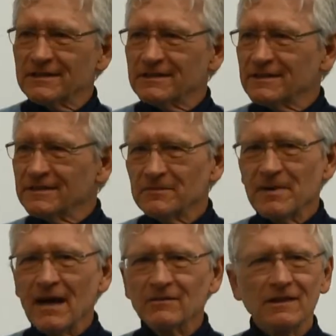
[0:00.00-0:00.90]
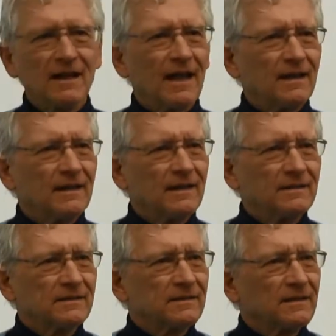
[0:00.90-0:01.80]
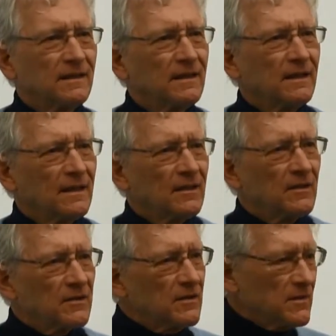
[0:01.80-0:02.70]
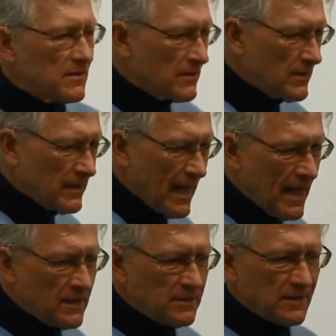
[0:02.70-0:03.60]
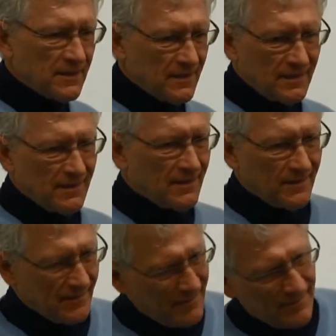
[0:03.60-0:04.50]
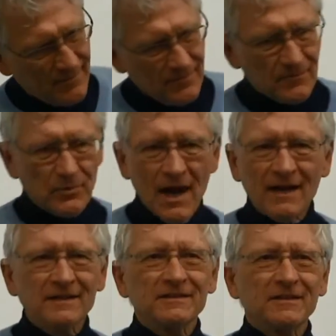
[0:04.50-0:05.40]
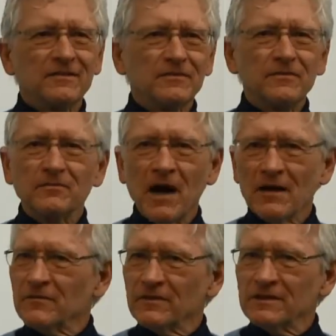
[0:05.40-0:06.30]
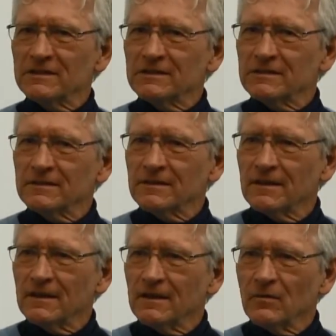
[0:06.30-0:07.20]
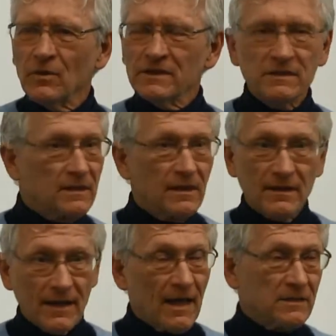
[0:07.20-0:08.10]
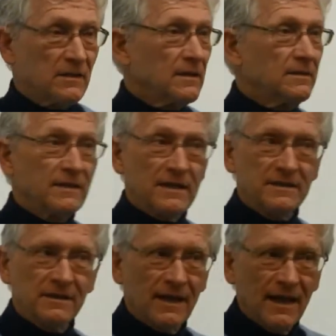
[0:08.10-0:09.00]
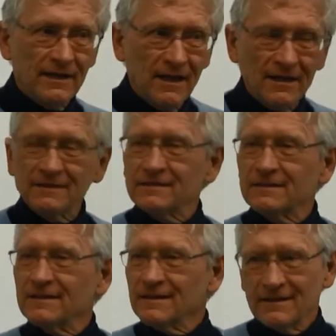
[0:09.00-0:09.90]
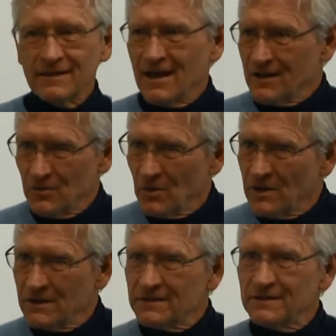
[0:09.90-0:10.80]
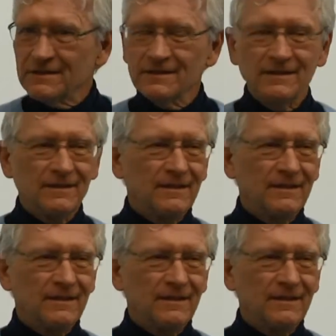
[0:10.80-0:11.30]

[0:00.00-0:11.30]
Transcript: this is about today. It's the ancient practice of mindfulness, which actually Jason Day does, Tiger Woods,